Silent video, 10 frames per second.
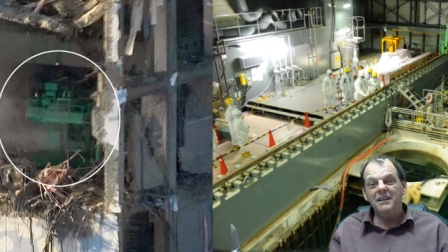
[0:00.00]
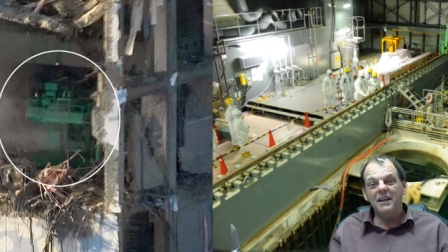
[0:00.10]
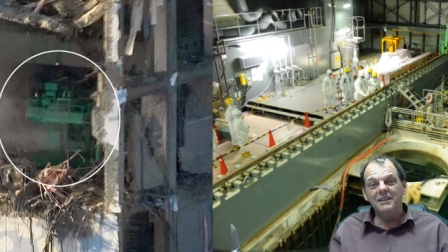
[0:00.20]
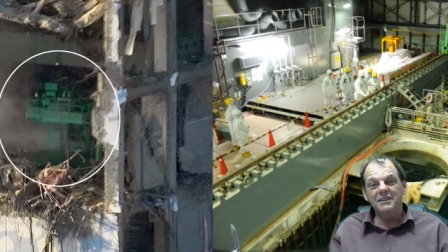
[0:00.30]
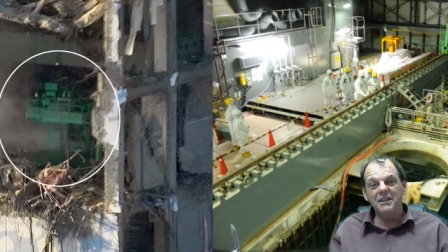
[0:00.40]

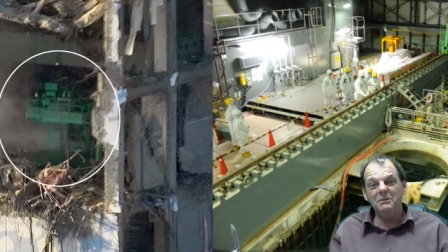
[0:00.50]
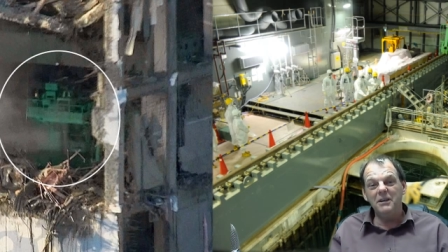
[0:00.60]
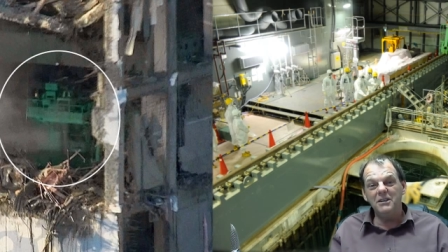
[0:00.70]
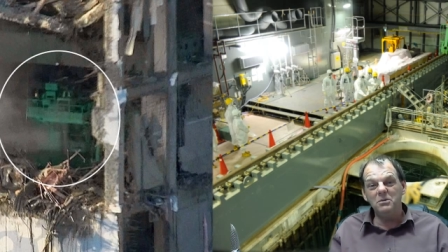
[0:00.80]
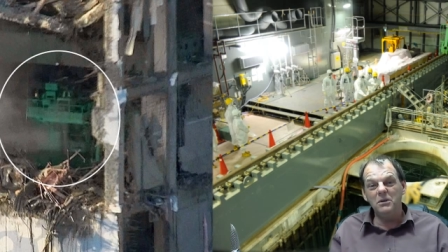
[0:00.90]
that
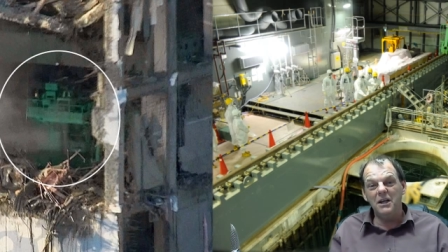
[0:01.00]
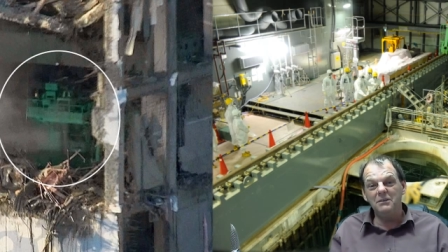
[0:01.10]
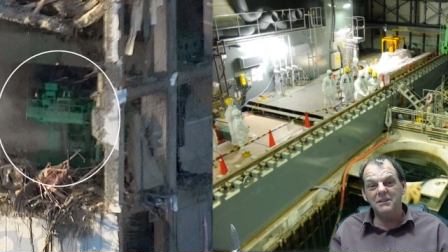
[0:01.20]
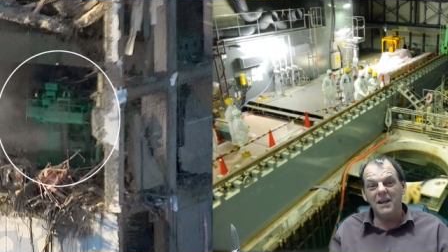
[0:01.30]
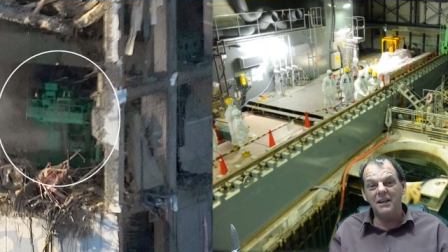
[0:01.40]
CBS wouldn't
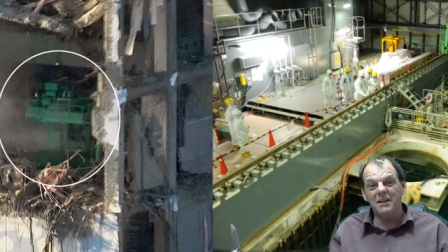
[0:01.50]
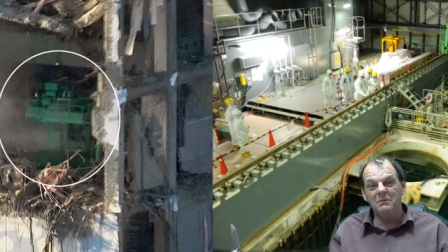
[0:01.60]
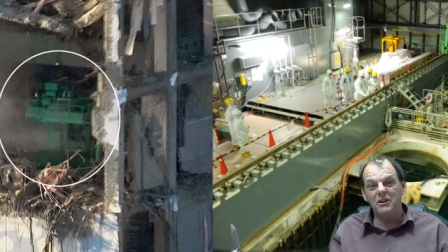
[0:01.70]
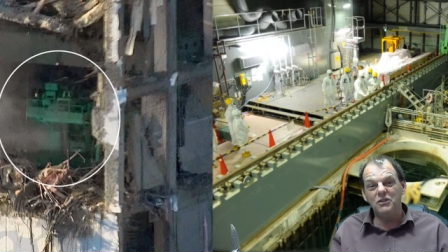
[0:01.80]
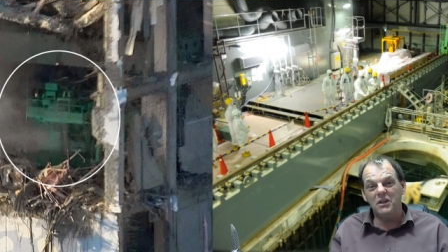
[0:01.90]
have a
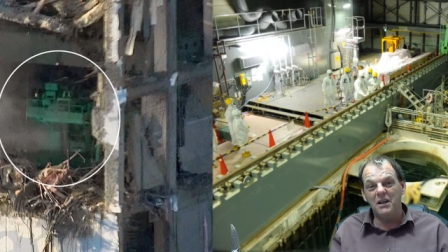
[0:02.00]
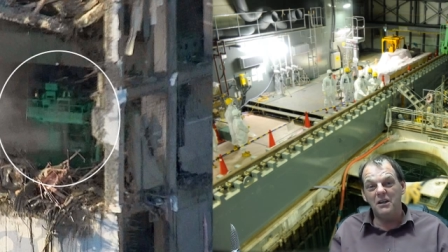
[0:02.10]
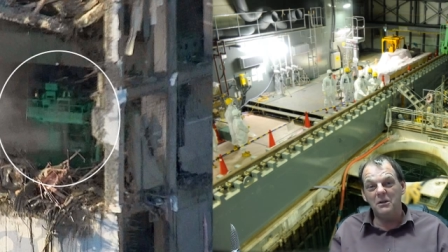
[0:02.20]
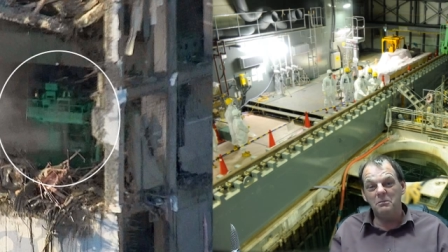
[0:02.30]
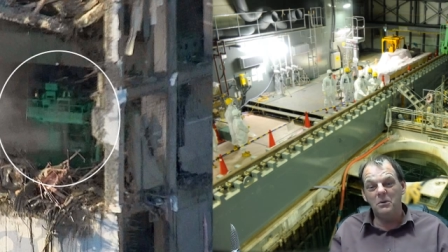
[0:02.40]
documentary on
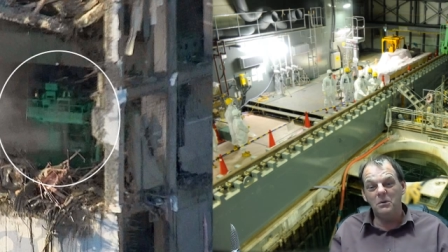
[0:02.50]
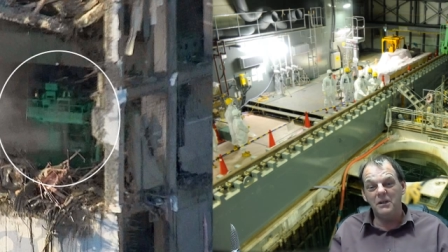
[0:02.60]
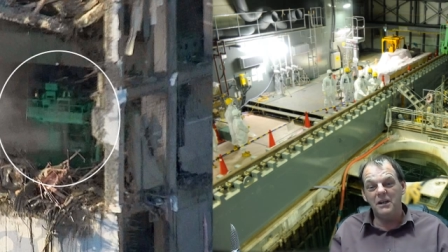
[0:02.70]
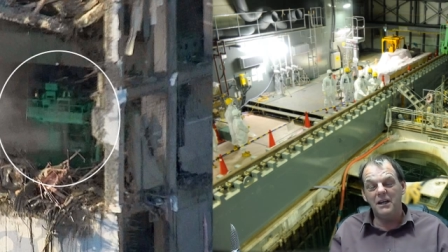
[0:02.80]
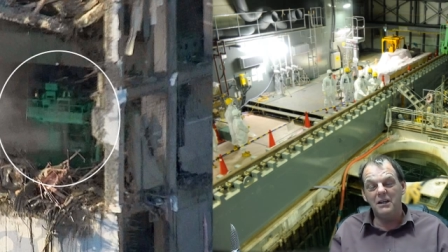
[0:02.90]
how they
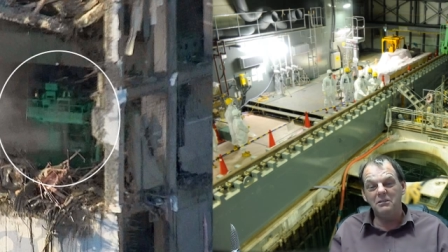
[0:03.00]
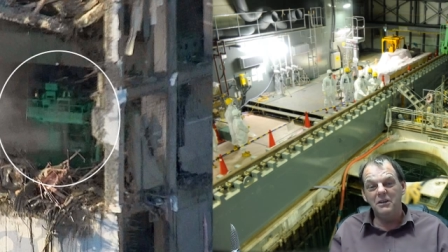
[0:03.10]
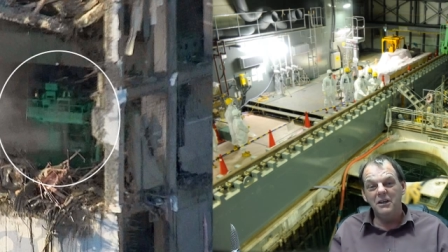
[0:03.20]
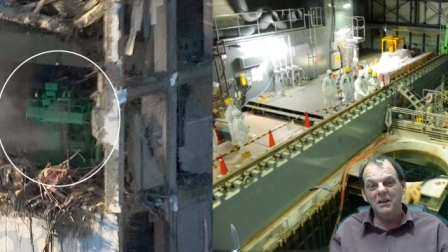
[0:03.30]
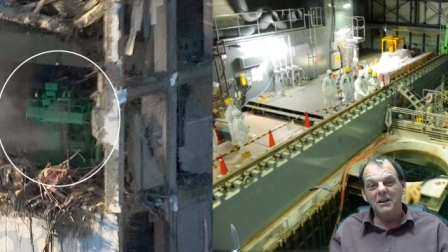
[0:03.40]
pulled it off?